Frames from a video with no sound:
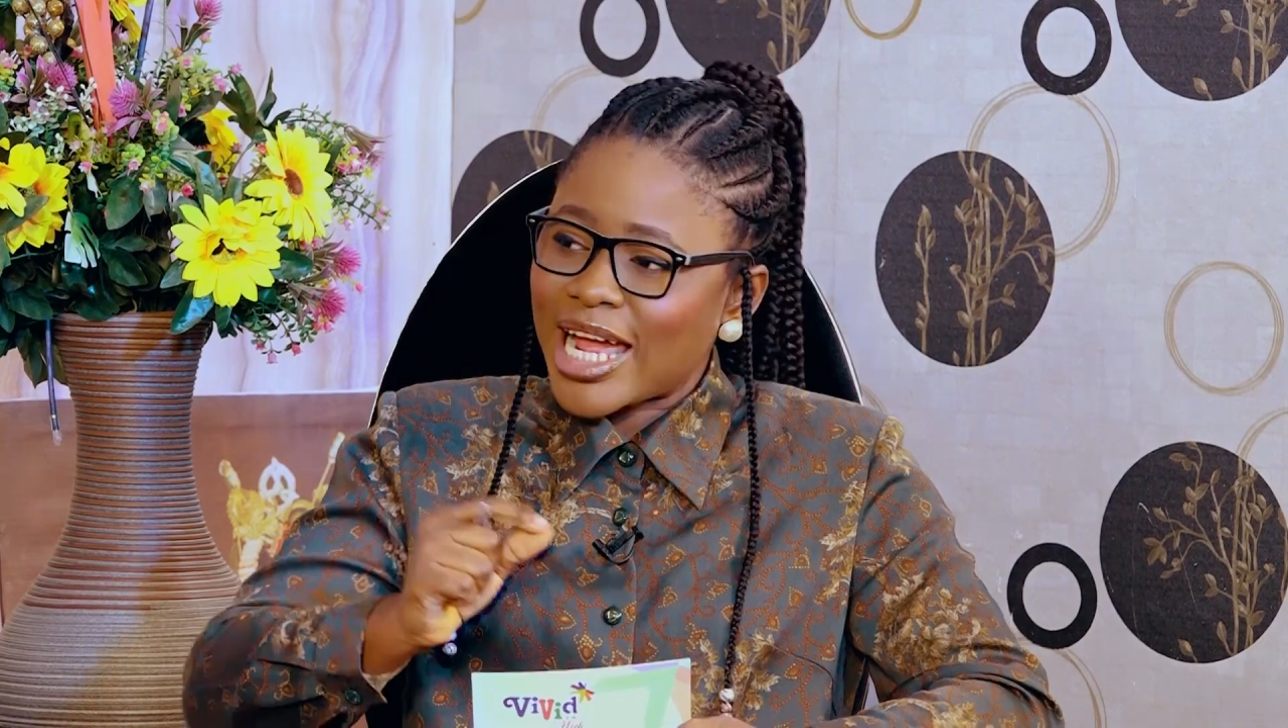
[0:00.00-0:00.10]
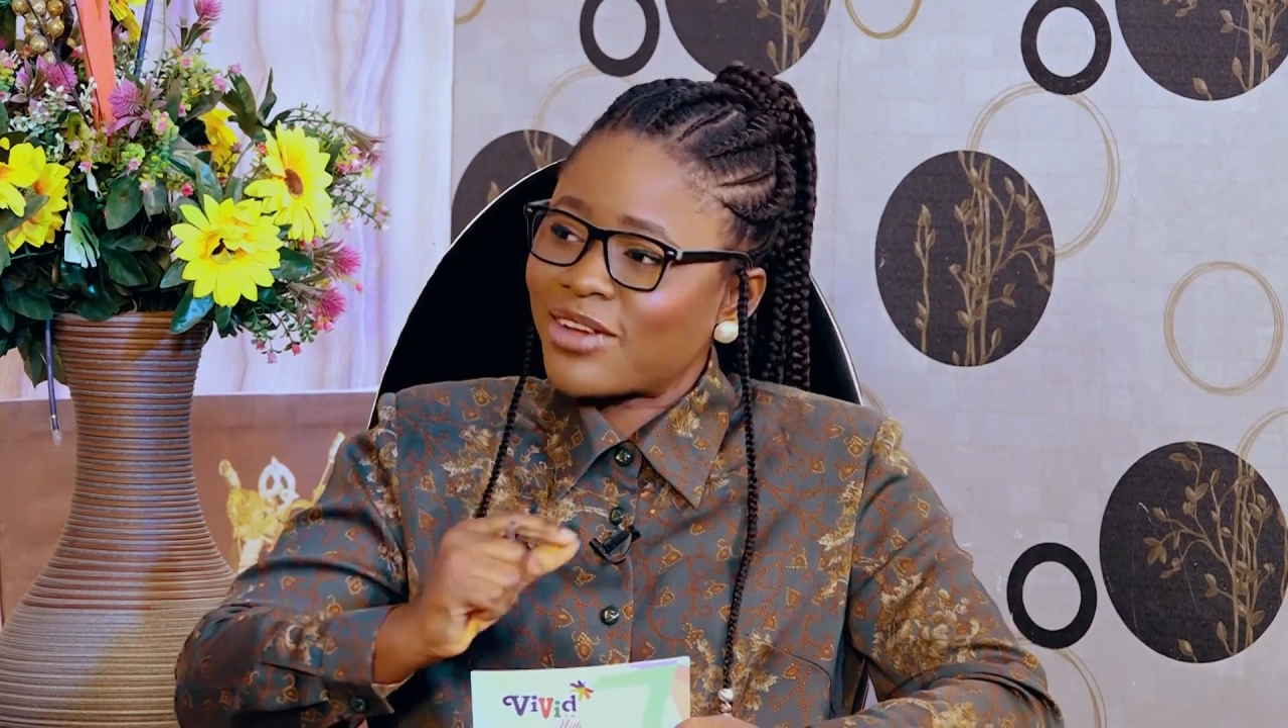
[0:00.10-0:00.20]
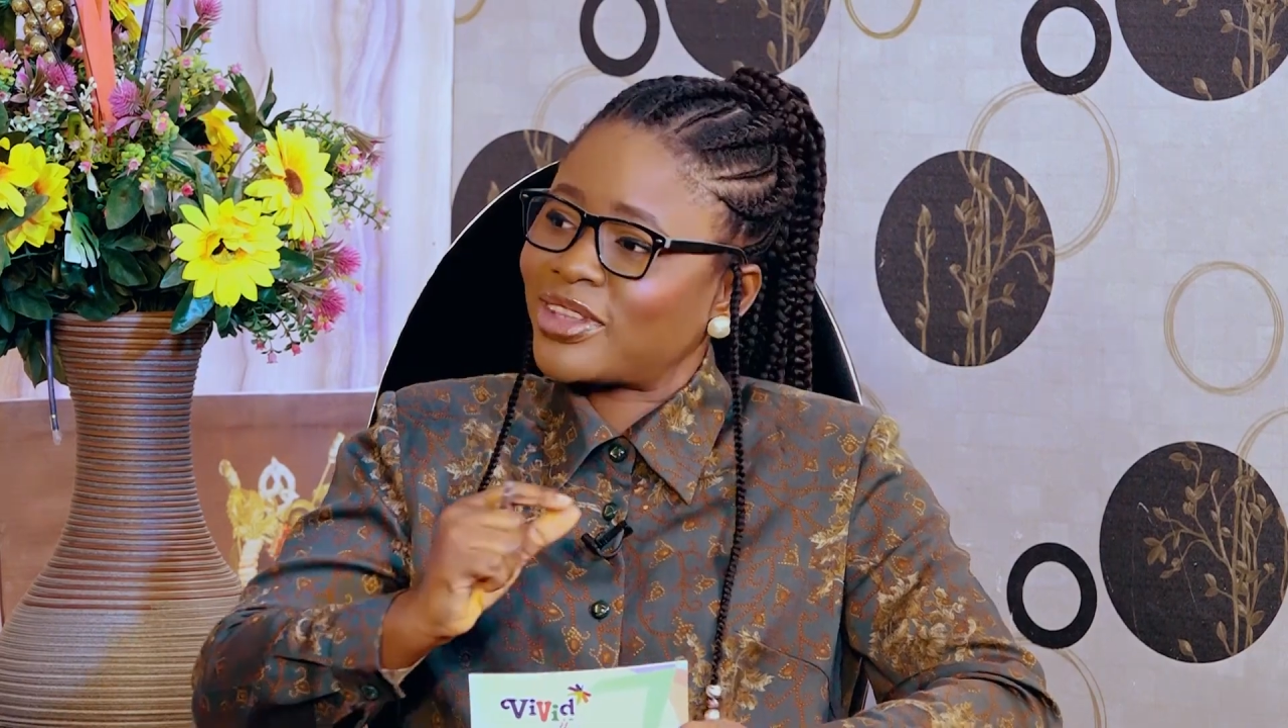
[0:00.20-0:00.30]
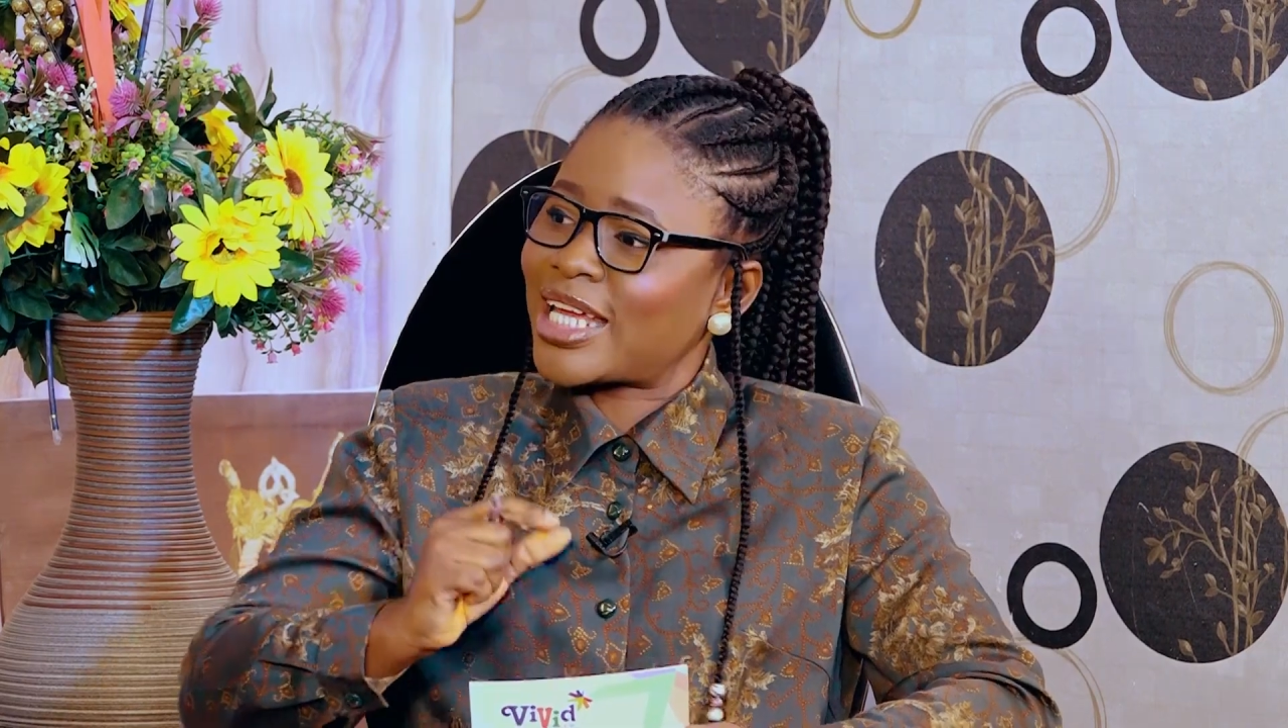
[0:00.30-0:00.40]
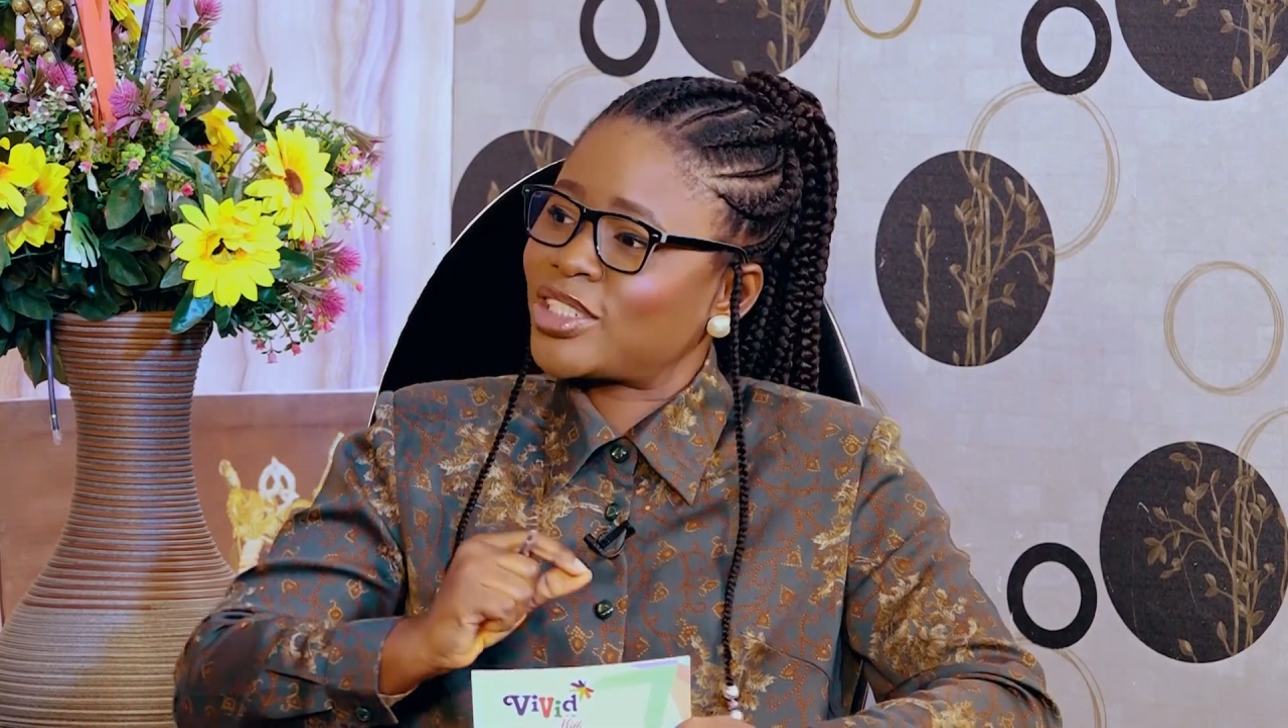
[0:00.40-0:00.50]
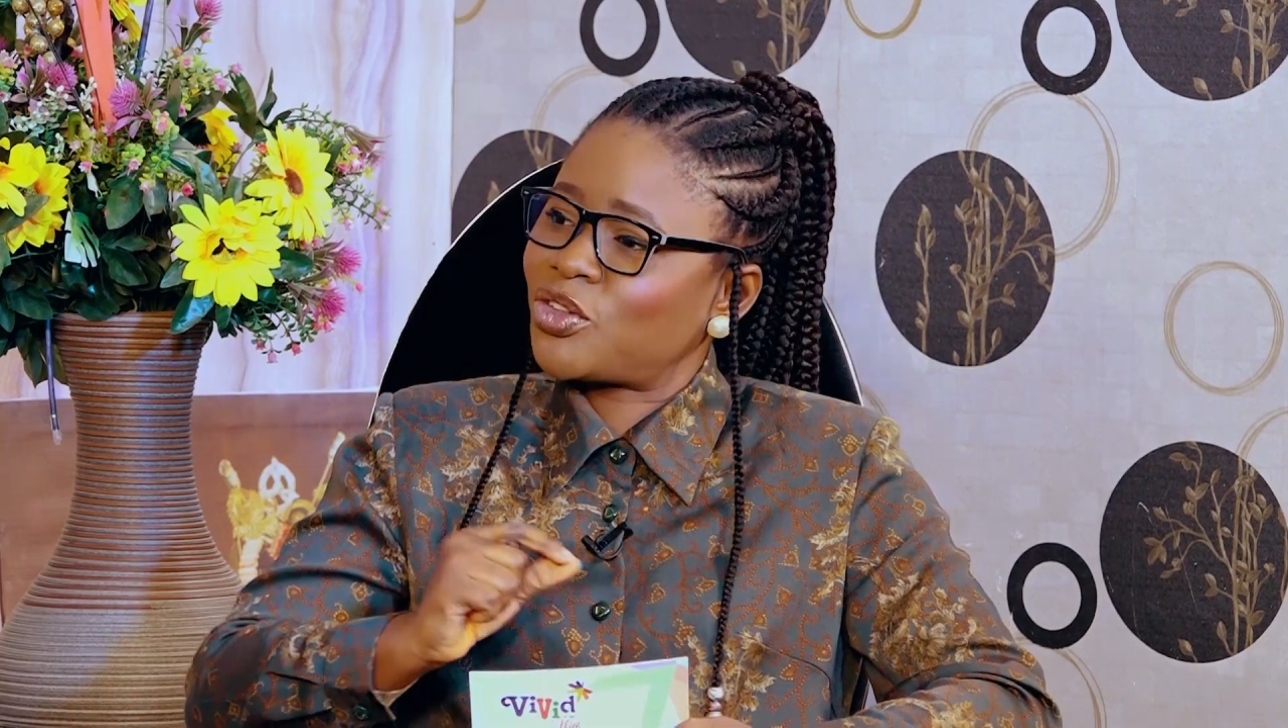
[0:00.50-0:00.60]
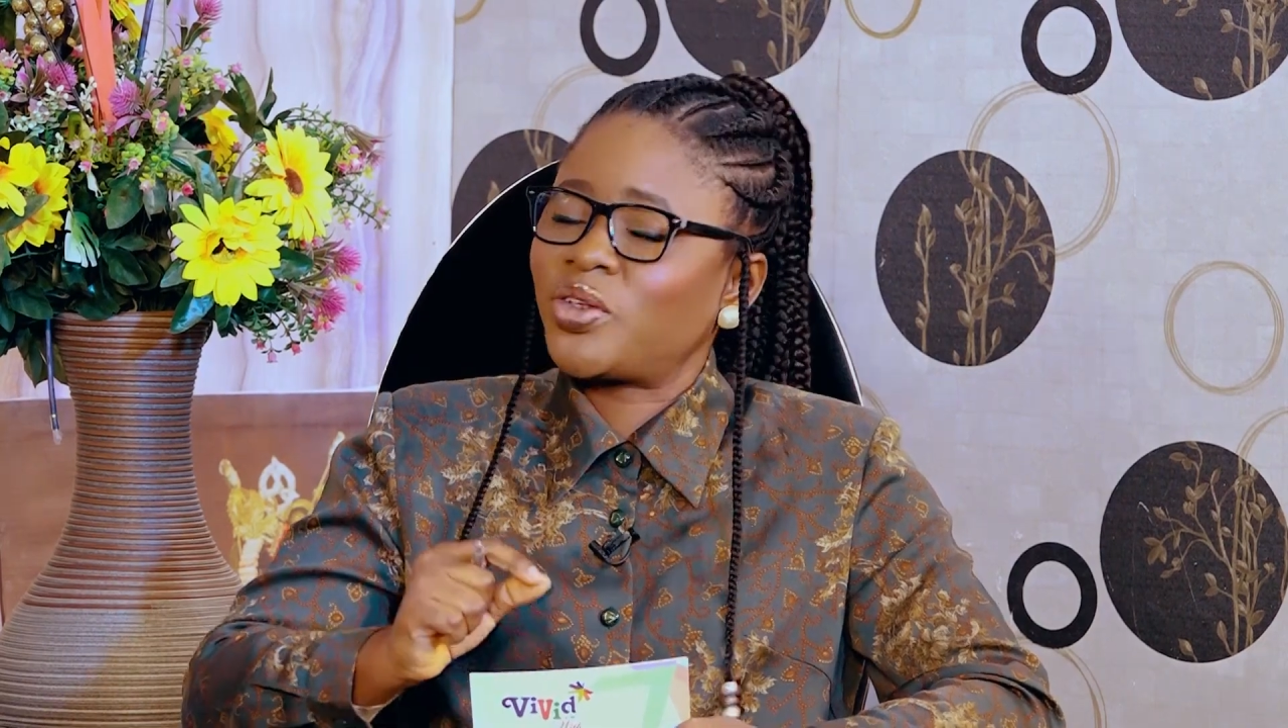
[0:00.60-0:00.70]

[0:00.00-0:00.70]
have that